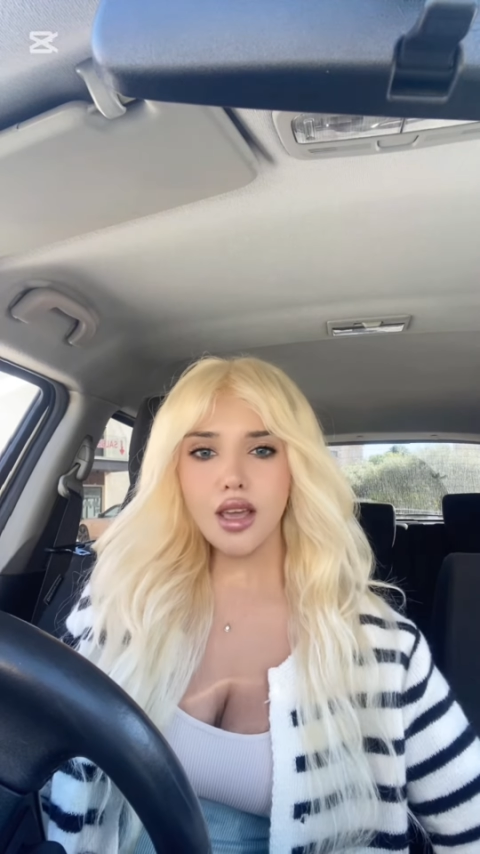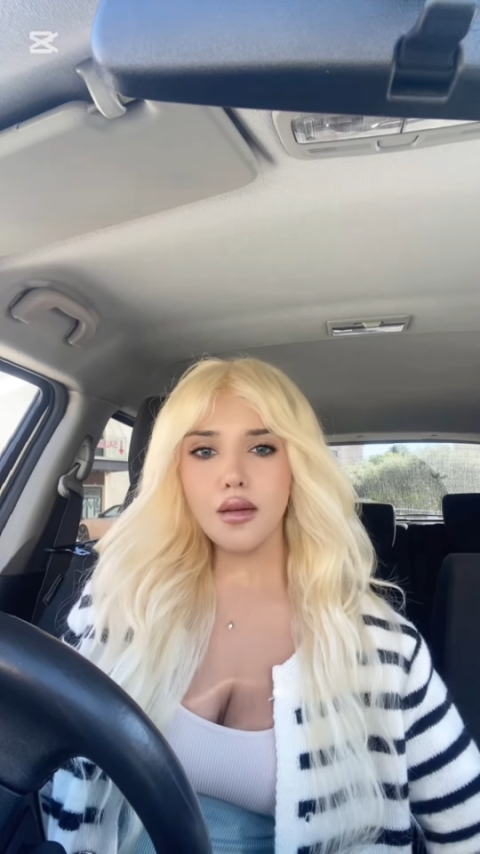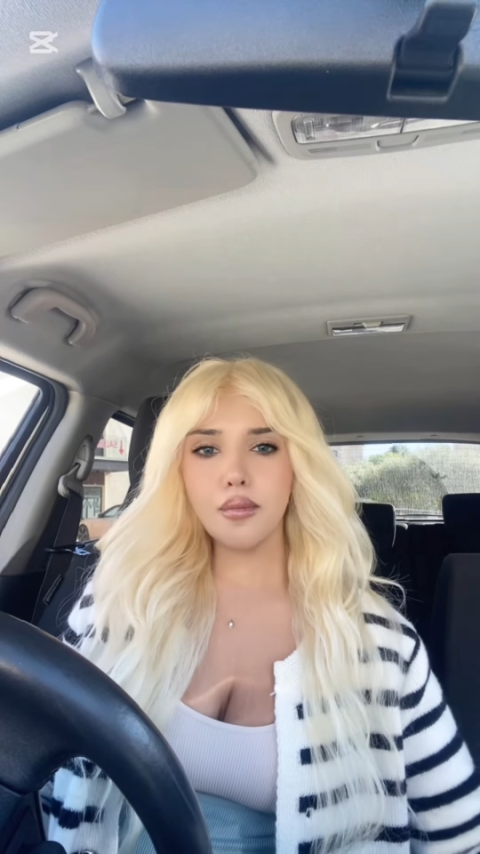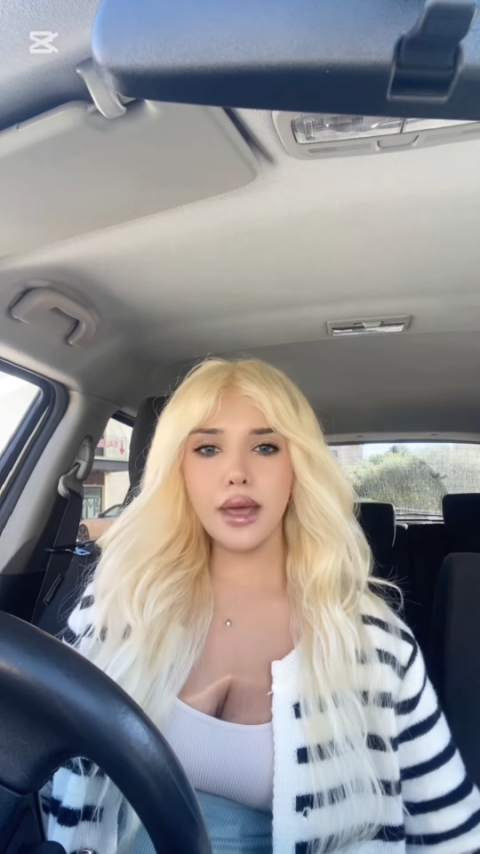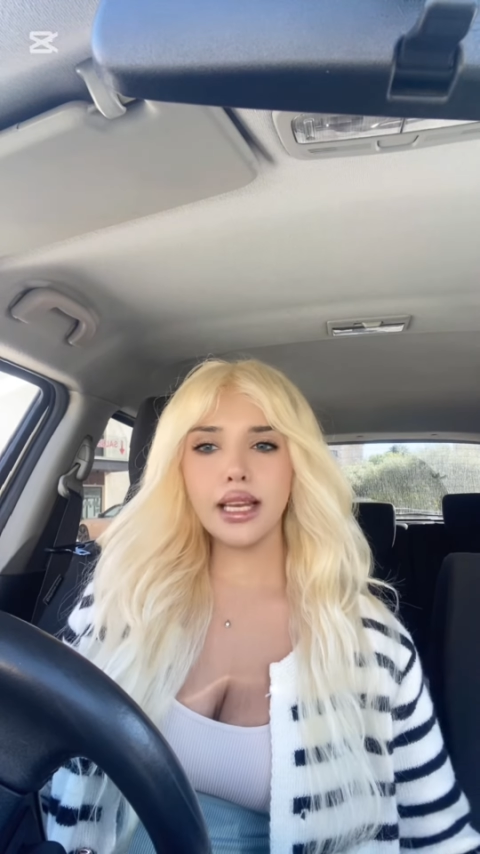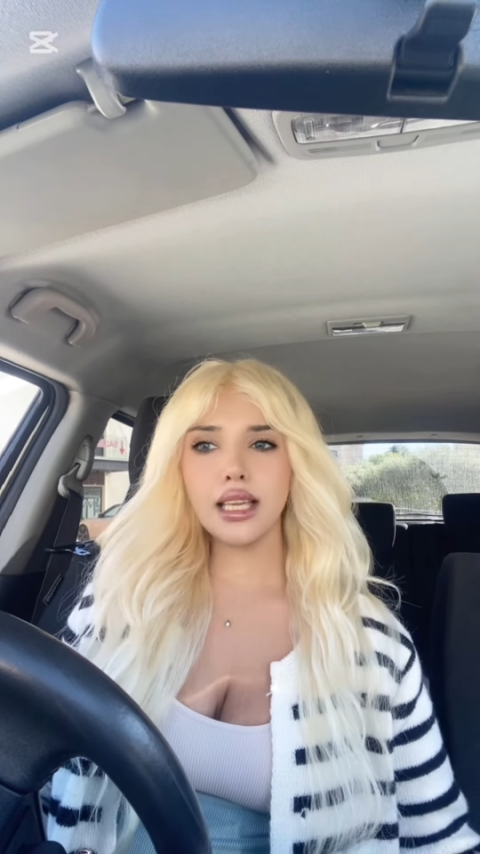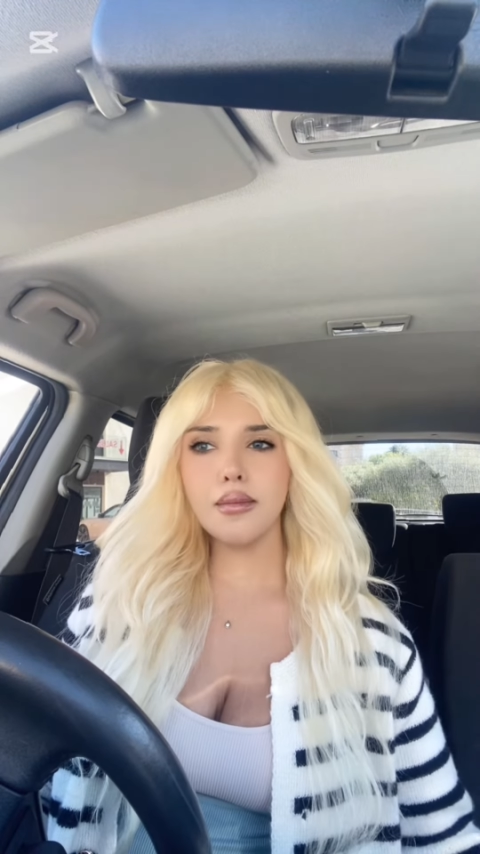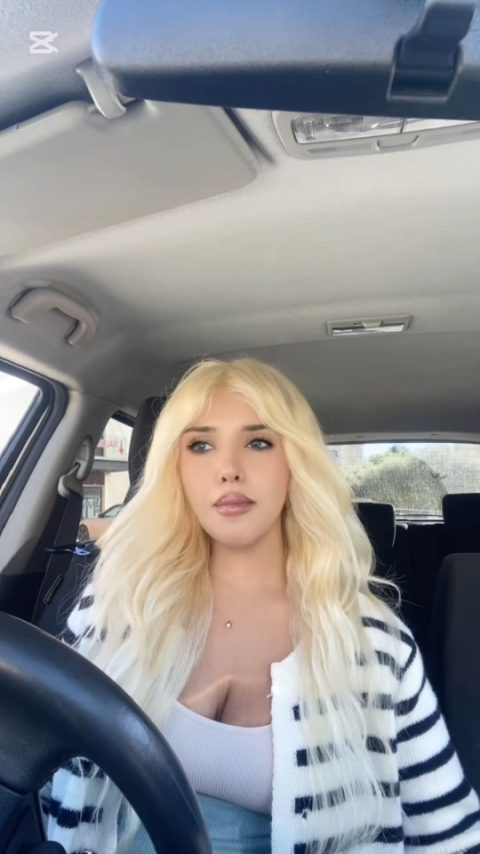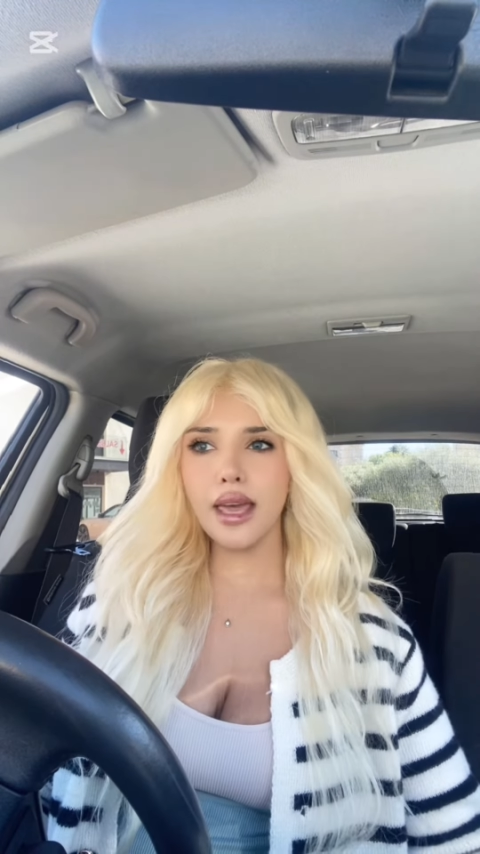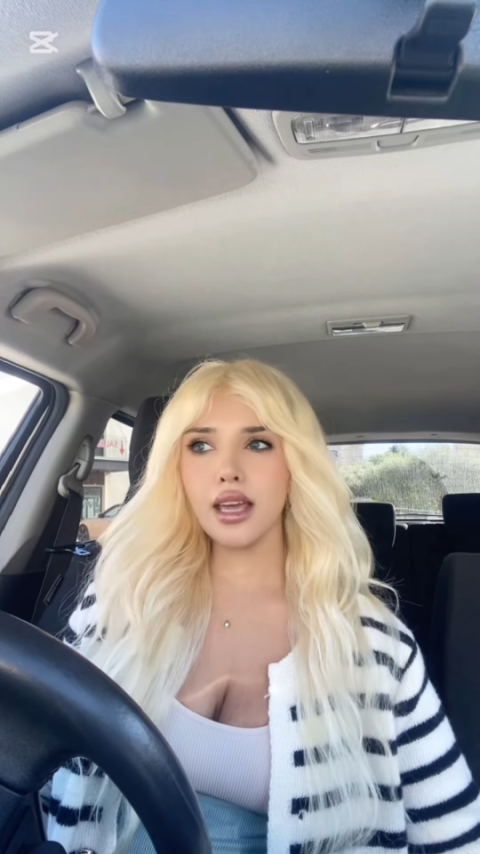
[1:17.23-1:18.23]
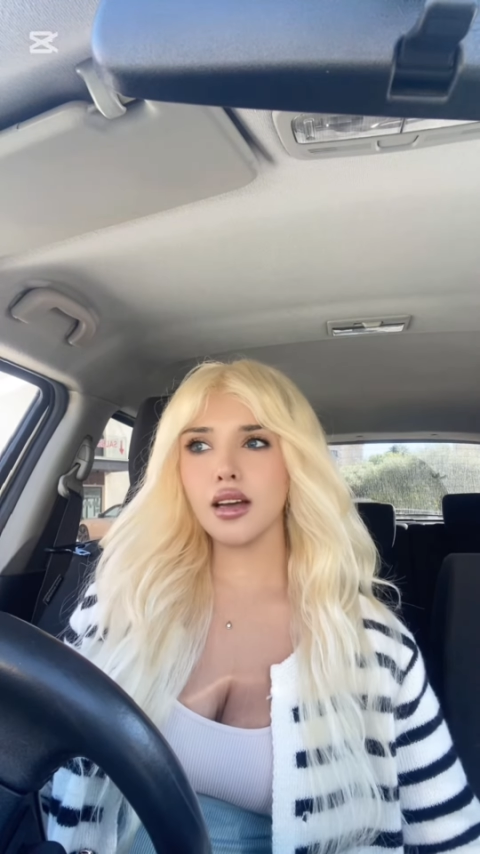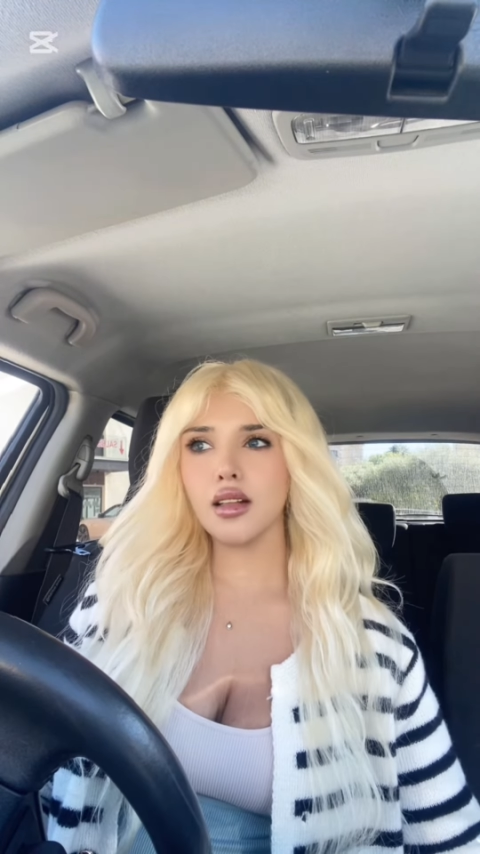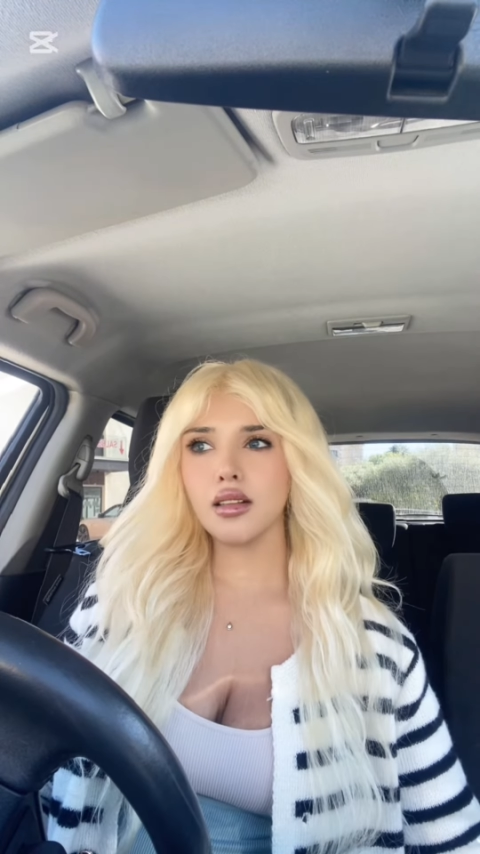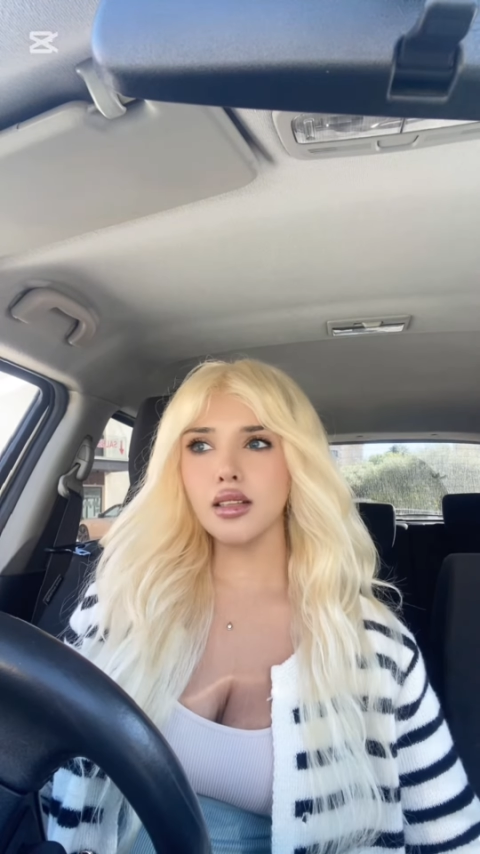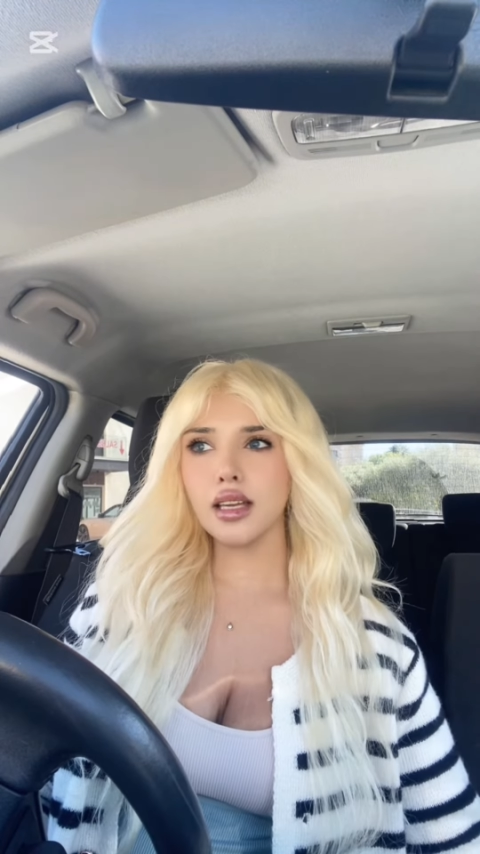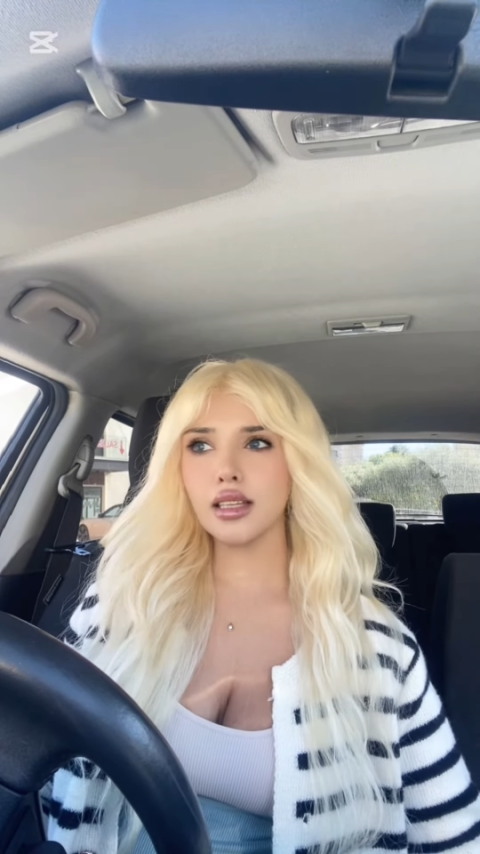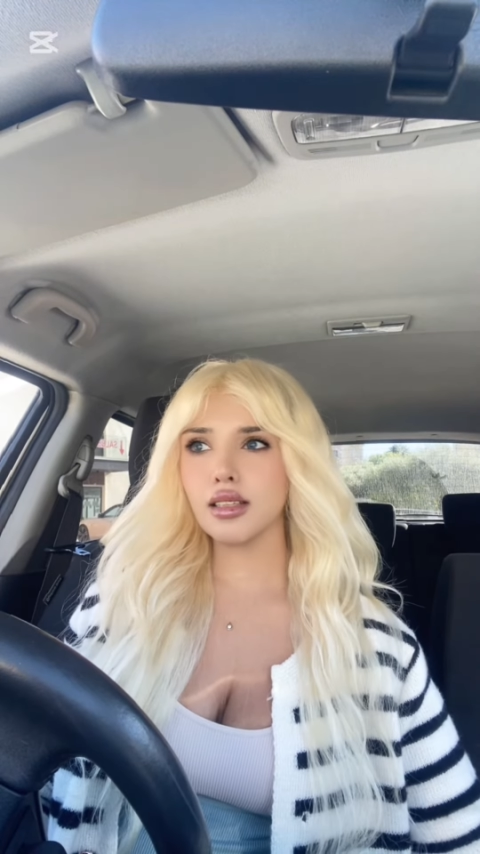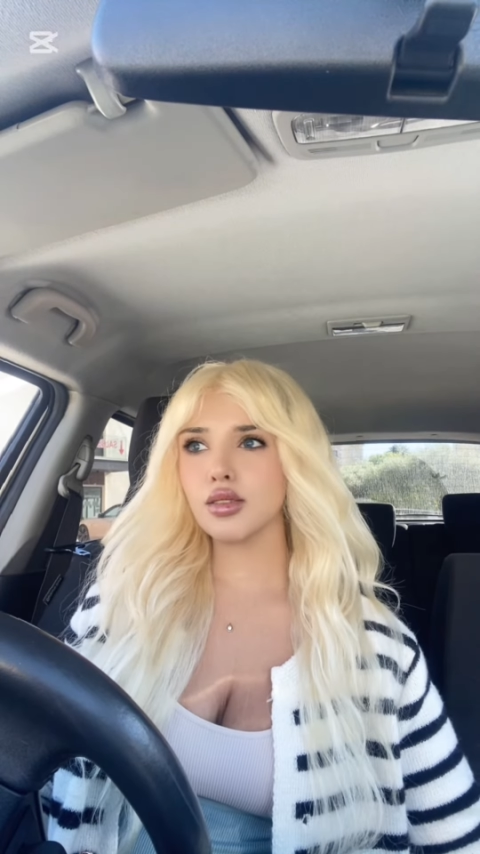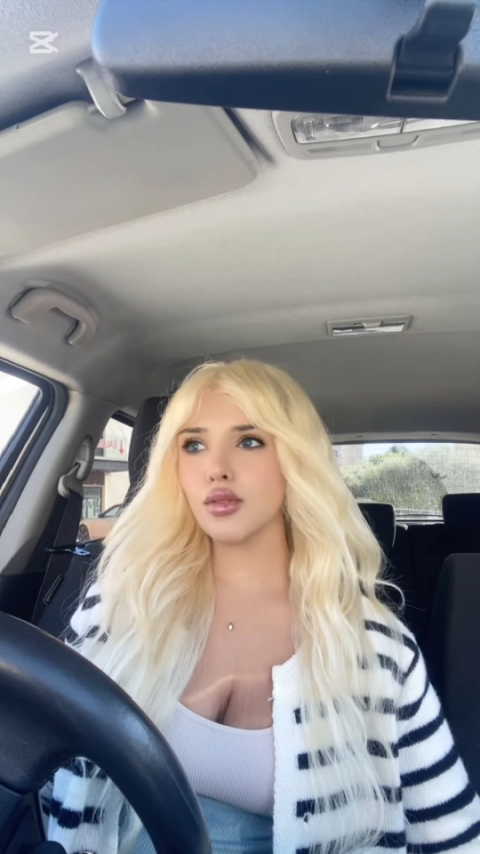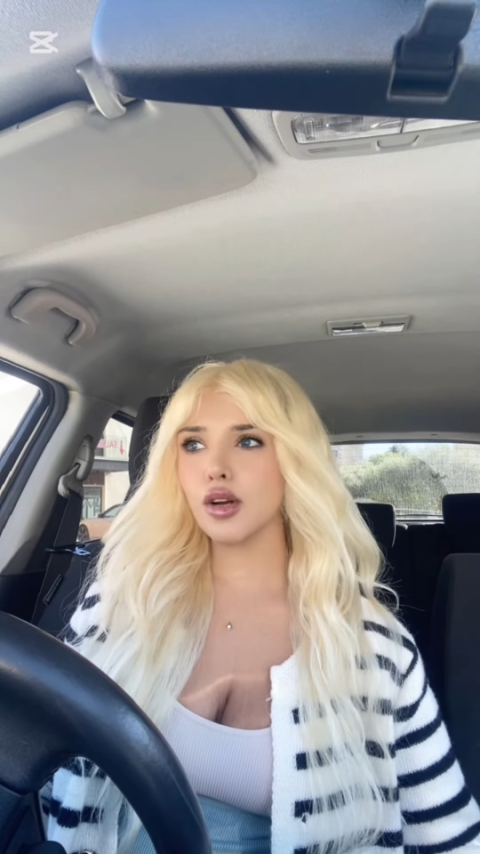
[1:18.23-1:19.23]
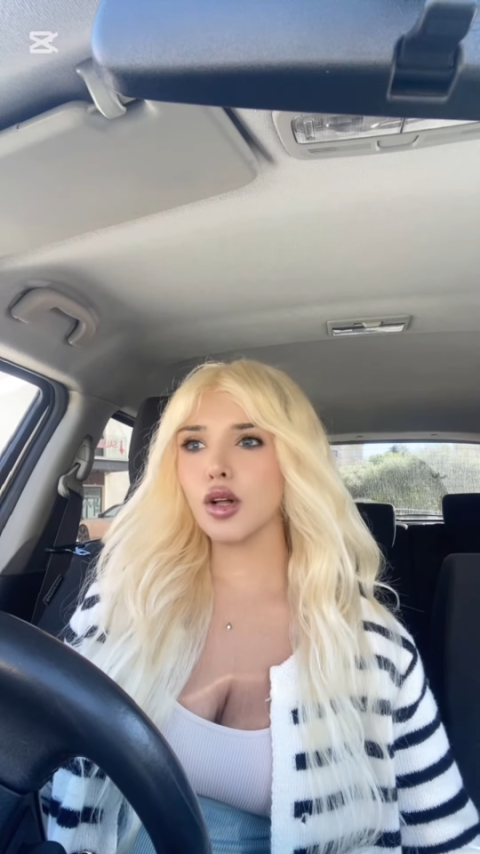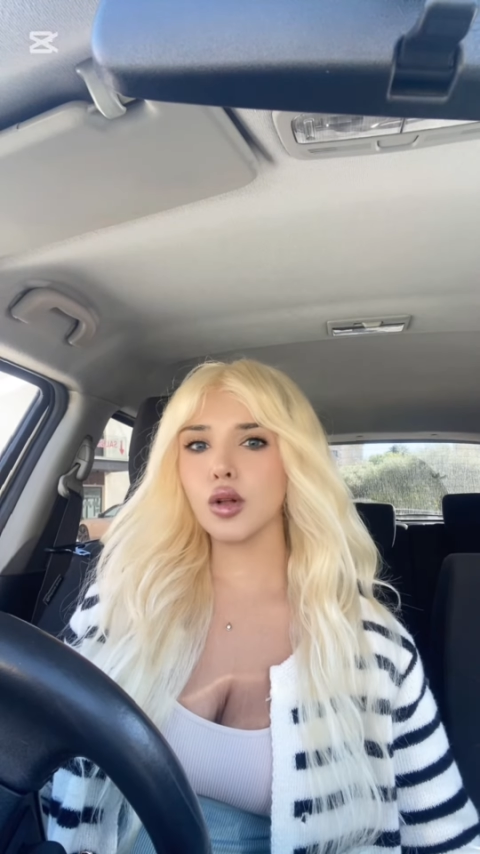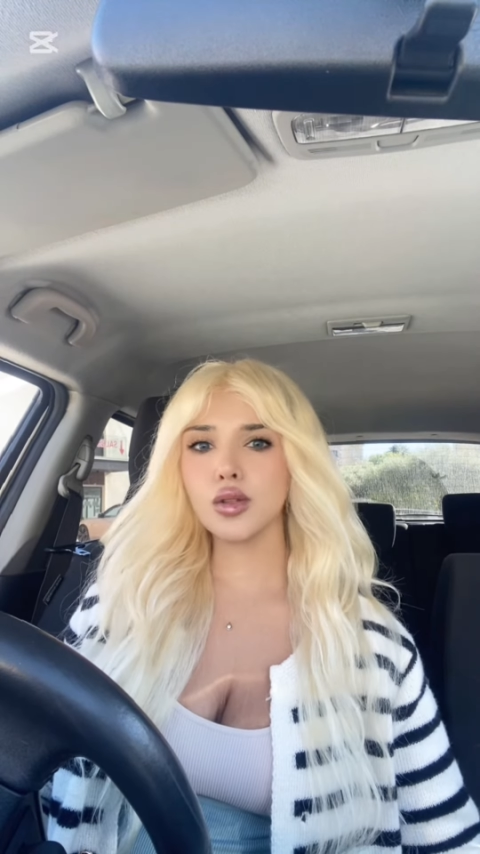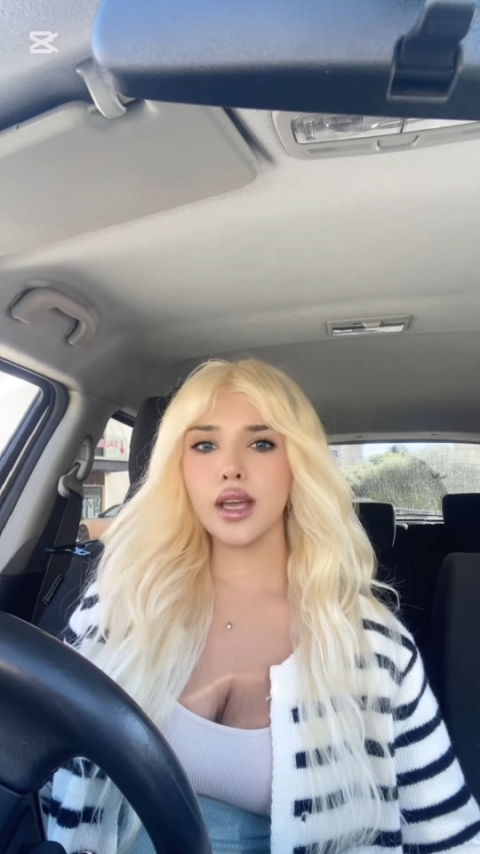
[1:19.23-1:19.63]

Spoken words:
Many male in this world